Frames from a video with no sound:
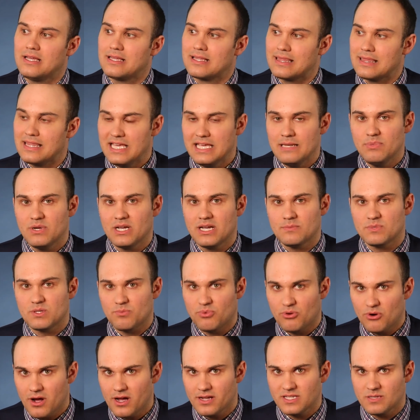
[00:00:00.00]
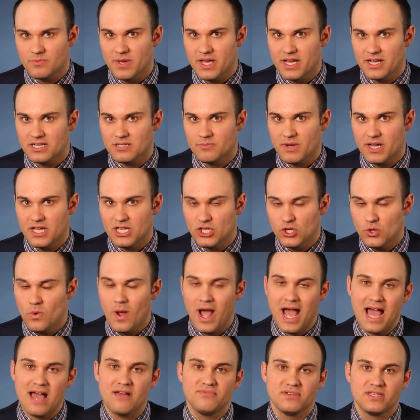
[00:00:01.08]
Lead becomes a prospect by you
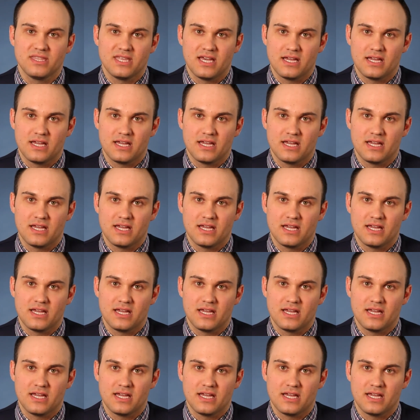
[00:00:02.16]
having